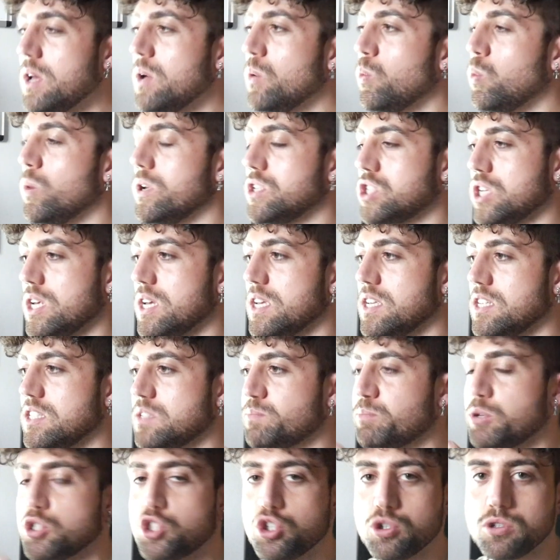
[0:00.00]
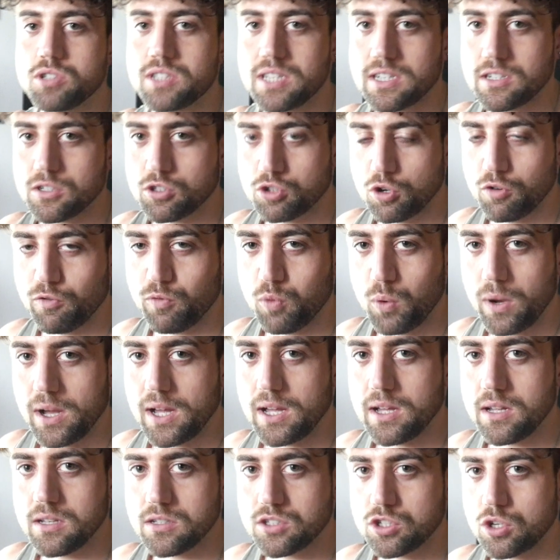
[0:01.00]
which is producing
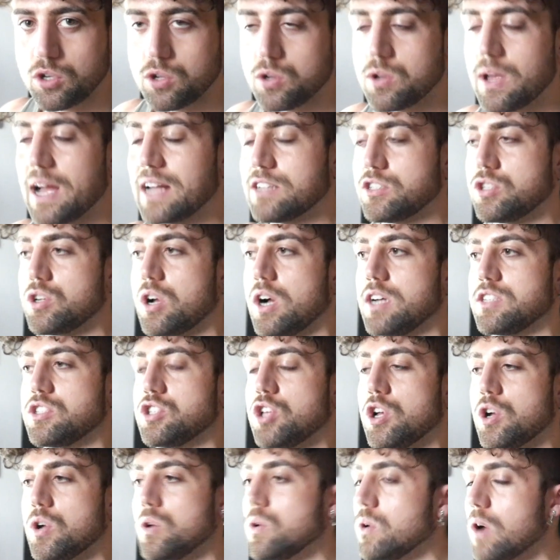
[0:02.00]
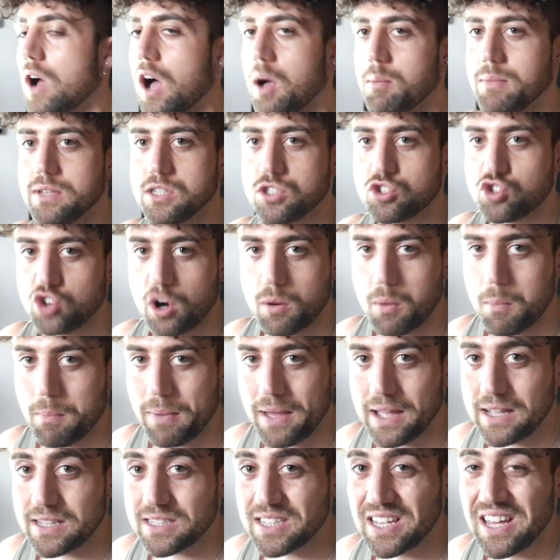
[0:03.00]
software. So as you guys know, I'm into drum and
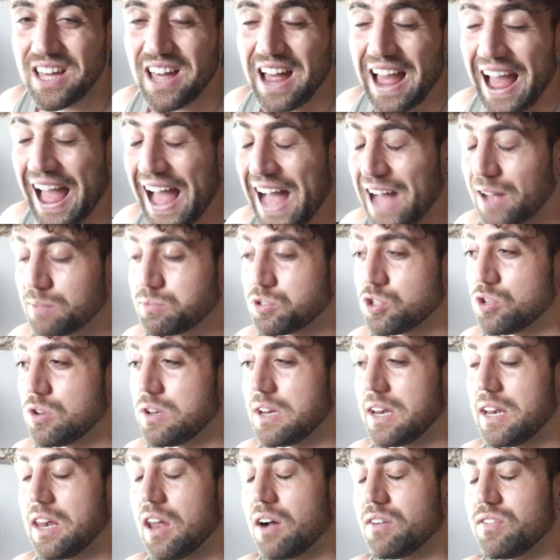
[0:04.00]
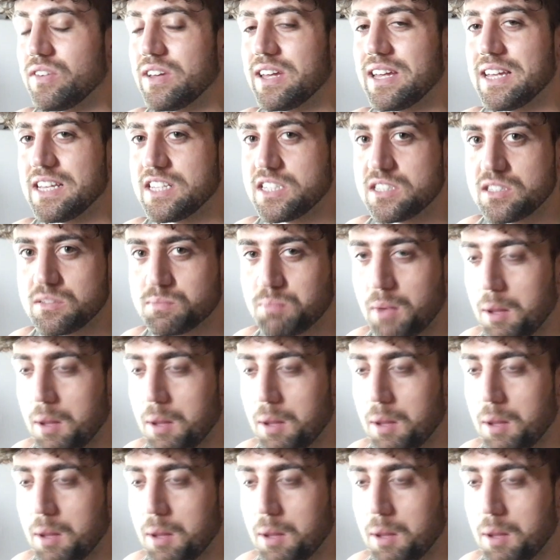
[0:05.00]
bass. Absolutely love it. It is my